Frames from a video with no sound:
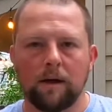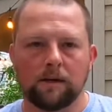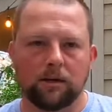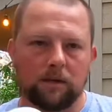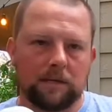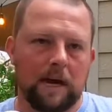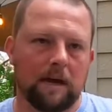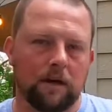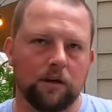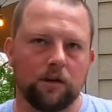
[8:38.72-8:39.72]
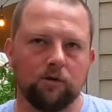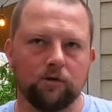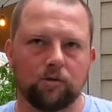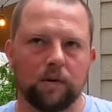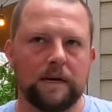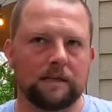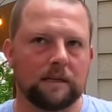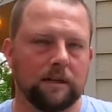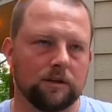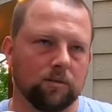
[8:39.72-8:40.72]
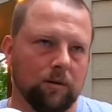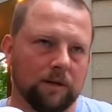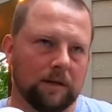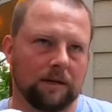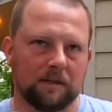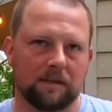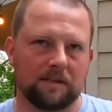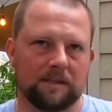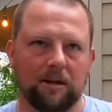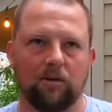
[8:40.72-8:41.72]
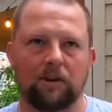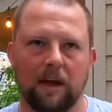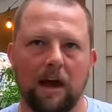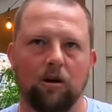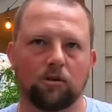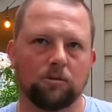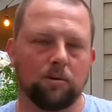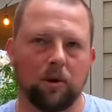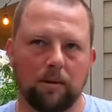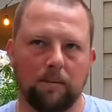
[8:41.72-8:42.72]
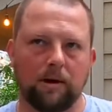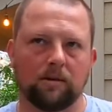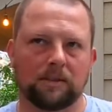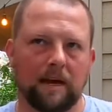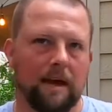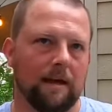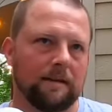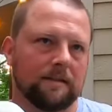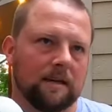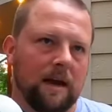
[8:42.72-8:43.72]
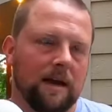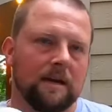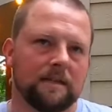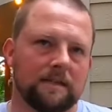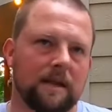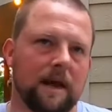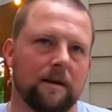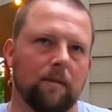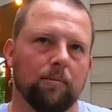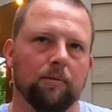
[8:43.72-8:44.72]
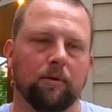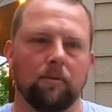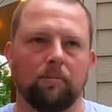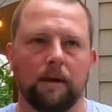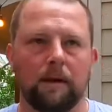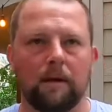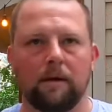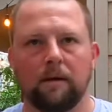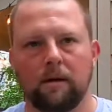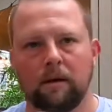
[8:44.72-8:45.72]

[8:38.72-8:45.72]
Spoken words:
So you take a huge risk, and it's one thing to just sit on the couch, put on a pair of skates, stand up a little bit,